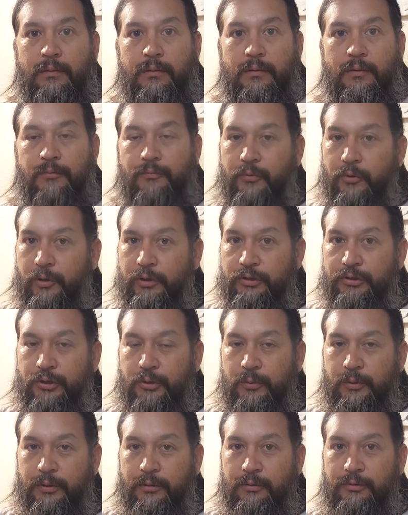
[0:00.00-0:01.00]
If you're
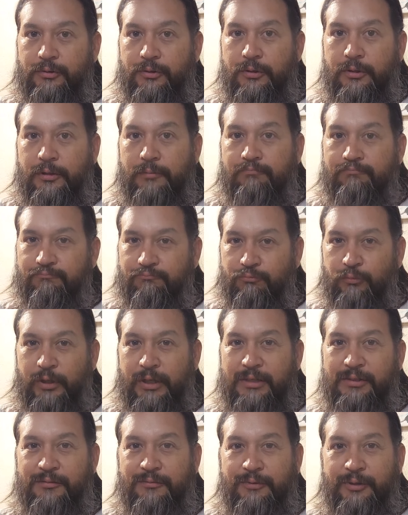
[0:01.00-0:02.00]
unsure what those are, we
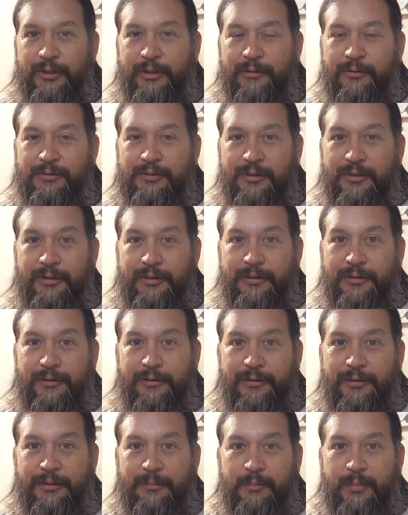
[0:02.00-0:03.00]
got some videos in
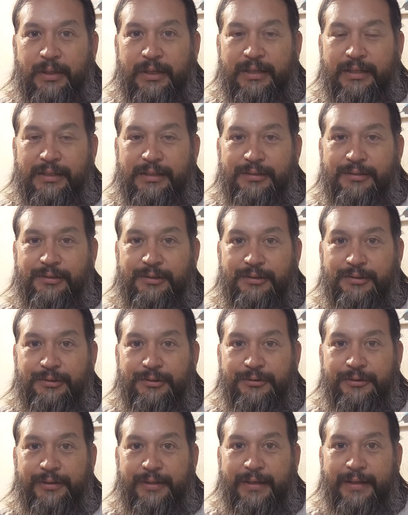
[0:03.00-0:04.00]
our playlist
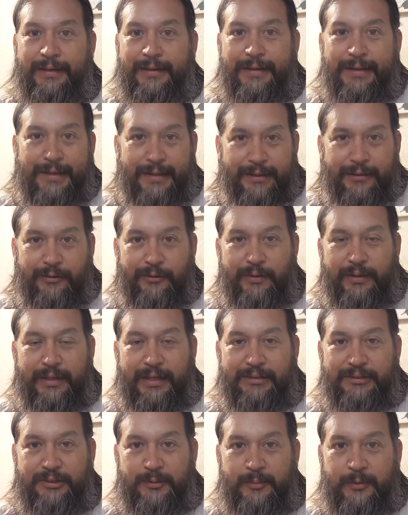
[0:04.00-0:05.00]
history that you can
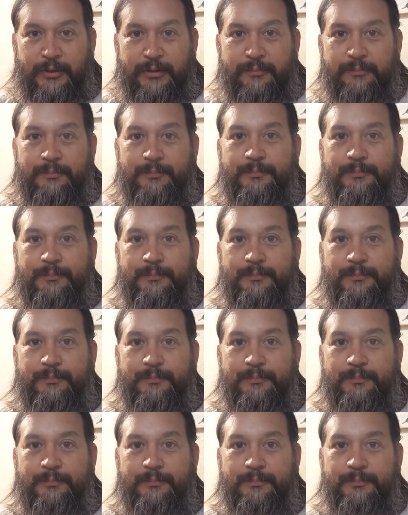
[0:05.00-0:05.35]
catch up on.